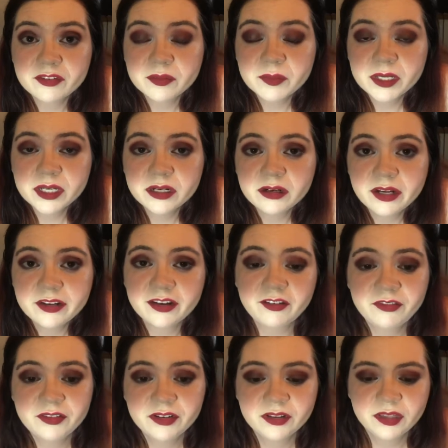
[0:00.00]
from here. I
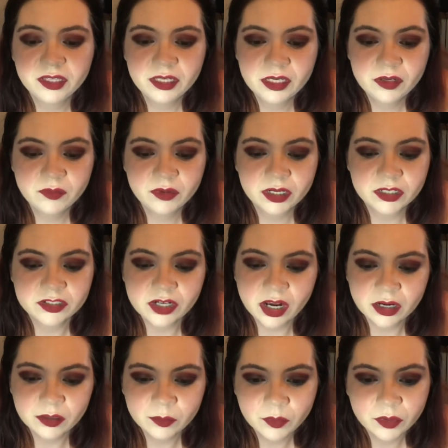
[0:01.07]
definitely want to talk